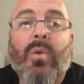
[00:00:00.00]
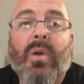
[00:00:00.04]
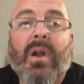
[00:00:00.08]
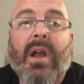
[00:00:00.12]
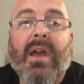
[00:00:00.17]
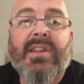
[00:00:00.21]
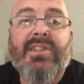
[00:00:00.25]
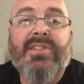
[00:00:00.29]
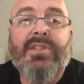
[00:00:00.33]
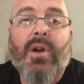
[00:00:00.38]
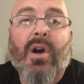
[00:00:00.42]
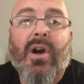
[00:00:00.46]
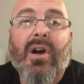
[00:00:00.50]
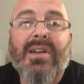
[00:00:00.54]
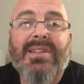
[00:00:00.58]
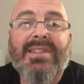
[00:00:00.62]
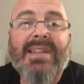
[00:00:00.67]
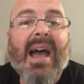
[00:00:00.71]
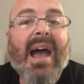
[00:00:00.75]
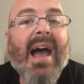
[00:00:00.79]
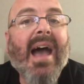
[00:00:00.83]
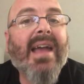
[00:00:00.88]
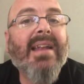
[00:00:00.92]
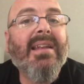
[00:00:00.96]
what I saw is
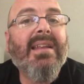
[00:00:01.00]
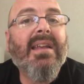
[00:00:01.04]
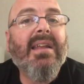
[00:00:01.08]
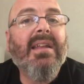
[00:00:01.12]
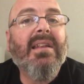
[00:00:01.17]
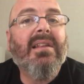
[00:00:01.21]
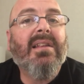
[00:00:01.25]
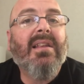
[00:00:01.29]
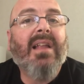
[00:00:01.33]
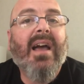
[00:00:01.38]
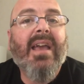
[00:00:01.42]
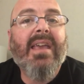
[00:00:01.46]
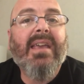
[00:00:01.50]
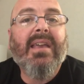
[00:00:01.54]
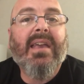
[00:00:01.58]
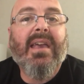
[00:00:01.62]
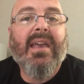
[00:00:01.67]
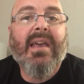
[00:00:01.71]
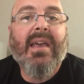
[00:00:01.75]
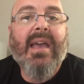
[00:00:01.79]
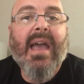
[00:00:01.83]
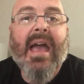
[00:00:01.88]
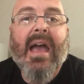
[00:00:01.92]
I didn't like